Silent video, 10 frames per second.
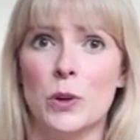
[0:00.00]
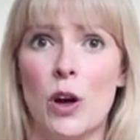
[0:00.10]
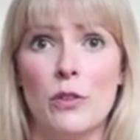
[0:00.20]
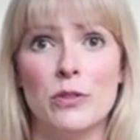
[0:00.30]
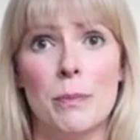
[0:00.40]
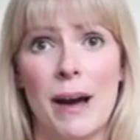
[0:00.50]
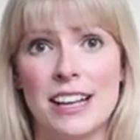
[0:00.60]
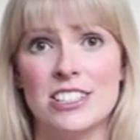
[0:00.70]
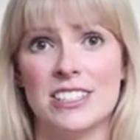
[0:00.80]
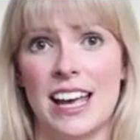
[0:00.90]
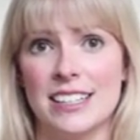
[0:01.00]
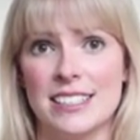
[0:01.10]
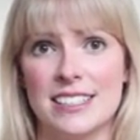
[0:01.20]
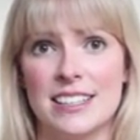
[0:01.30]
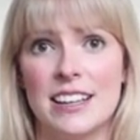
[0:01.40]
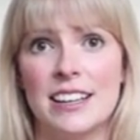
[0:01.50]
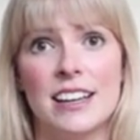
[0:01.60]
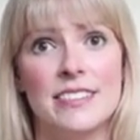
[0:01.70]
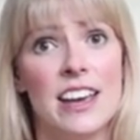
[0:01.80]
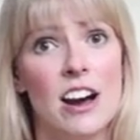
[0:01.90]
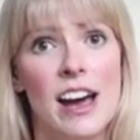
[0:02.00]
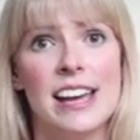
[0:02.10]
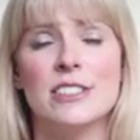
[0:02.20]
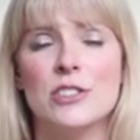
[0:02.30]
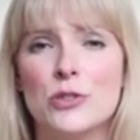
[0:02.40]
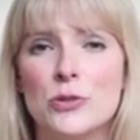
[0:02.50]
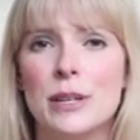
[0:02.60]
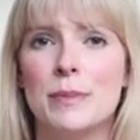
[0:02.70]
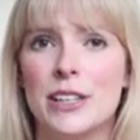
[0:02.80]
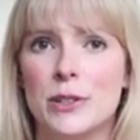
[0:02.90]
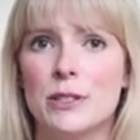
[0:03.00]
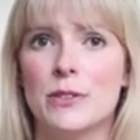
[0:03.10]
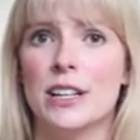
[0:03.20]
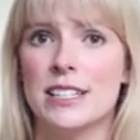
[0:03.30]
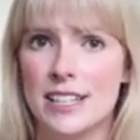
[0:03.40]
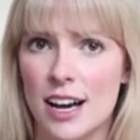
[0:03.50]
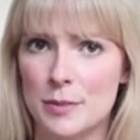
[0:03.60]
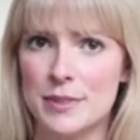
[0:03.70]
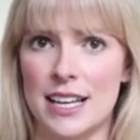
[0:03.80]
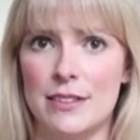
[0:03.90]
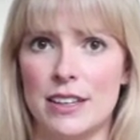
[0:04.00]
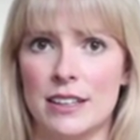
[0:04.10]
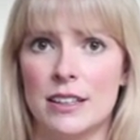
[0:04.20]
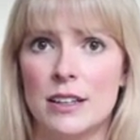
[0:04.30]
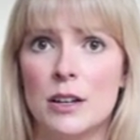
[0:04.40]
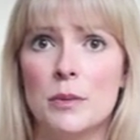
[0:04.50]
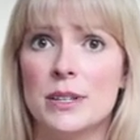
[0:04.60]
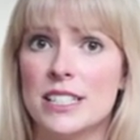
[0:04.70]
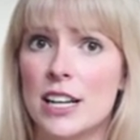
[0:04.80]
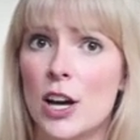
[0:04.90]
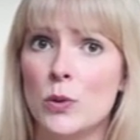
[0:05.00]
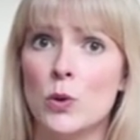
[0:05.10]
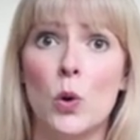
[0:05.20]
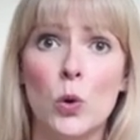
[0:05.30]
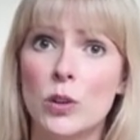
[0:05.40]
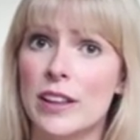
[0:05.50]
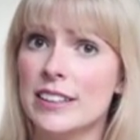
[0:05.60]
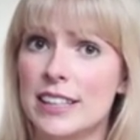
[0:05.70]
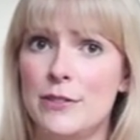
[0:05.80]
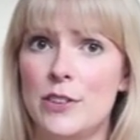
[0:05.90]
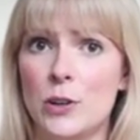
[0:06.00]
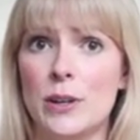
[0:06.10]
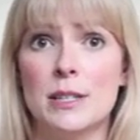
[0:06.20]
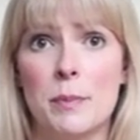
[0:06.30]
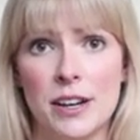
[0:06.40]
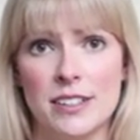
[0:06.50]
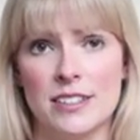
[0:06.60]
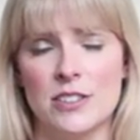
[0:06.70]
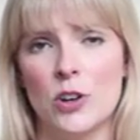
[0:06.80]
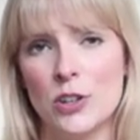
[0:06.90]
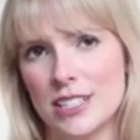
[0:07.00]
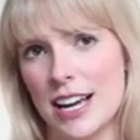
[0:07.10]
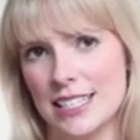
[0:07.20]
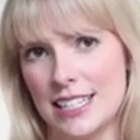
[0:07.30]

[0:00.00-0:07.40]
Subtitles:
will offer badge scanners, and they are extremely useful and time-saving, but alone all they'll give you is a person's contact